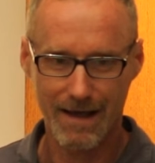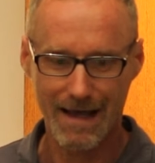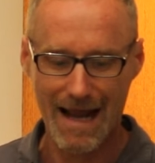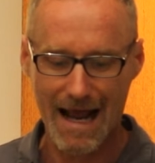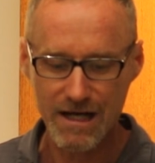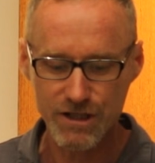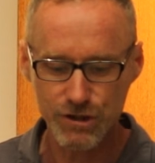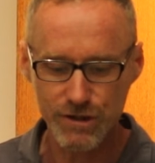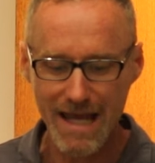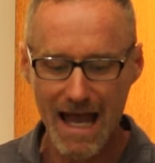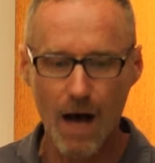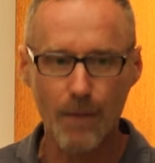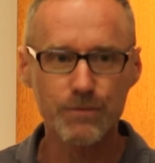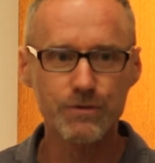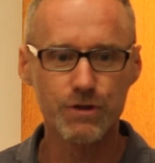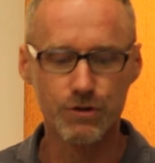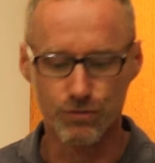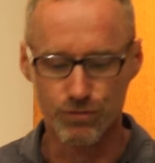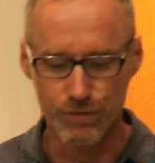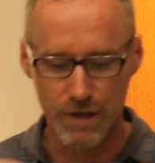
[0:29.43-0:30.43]
It actually
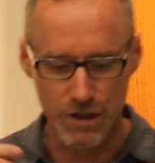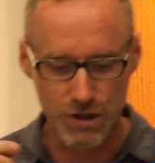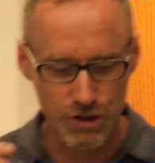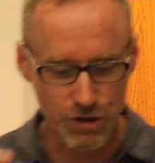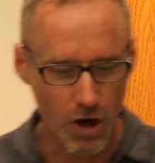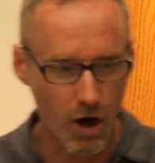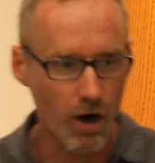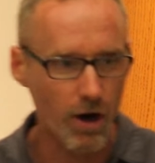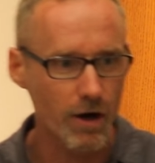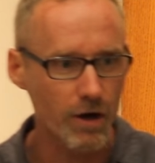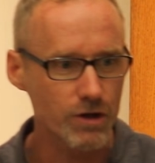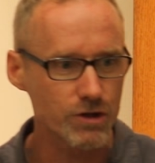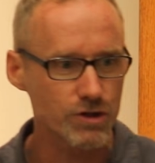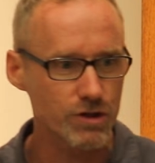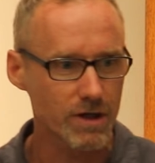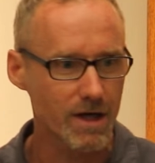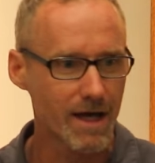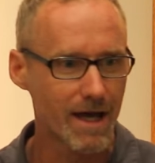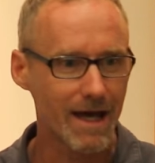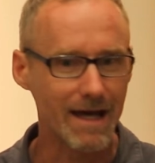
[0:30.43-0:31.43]
helps you
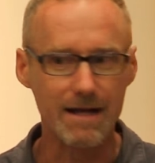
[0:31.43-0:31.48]
recharge,